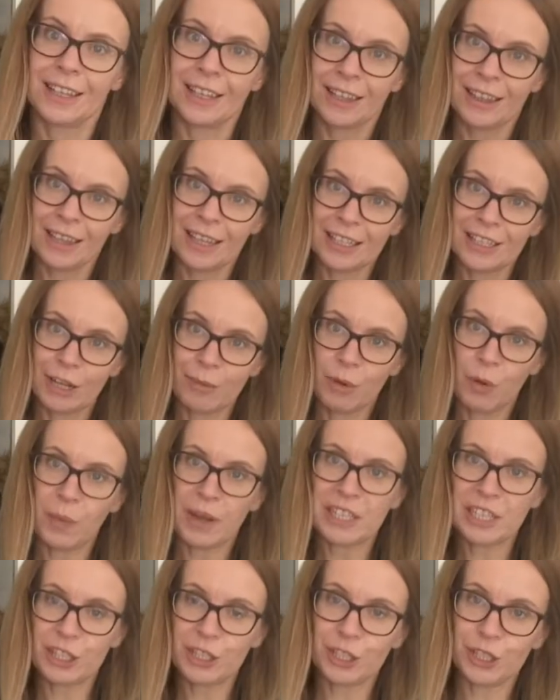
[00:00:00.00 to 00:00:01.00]
These are my
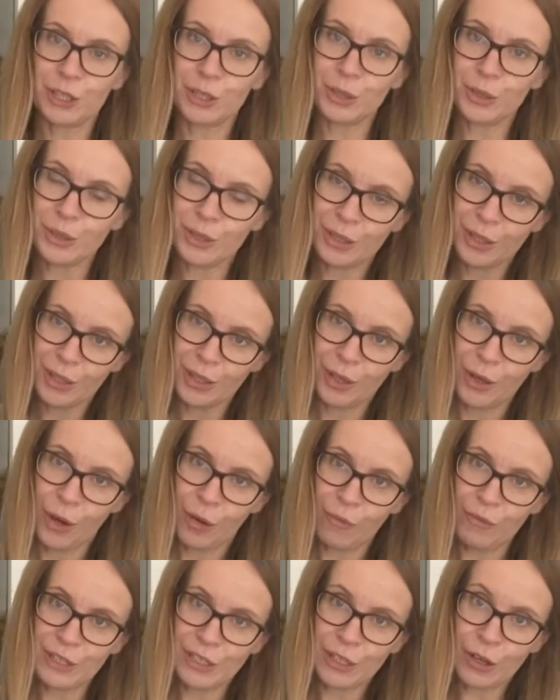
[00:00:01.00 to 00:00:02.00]
wedding shoes.
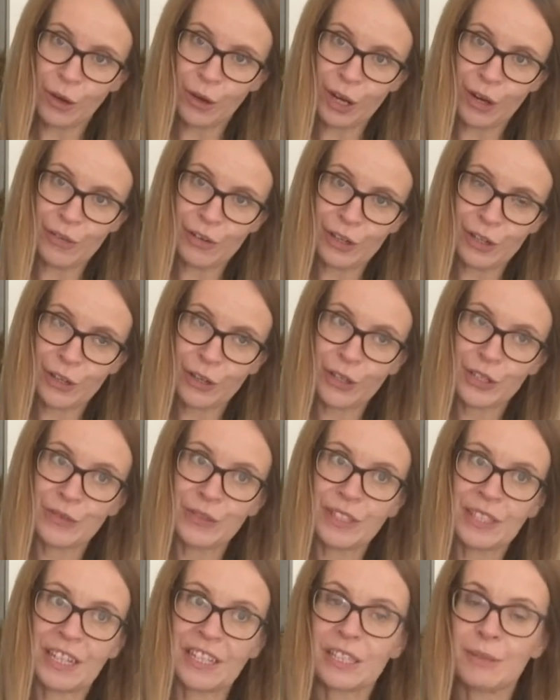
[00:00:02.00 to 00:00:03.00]
Obviously can't get rid of those for
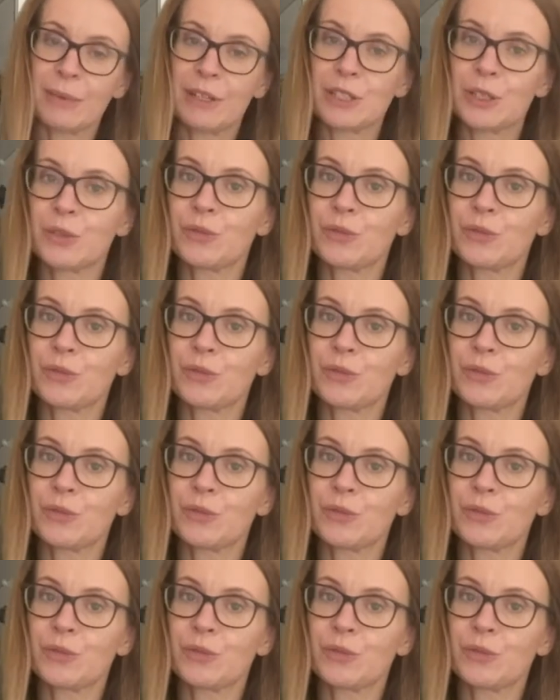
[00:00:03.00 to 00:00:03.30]
sentimental